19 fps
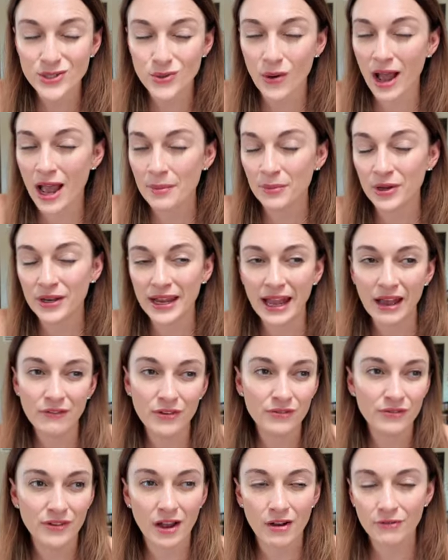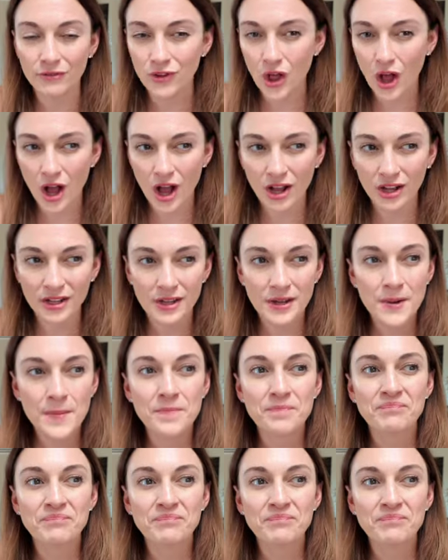So I'm gonna have a vlog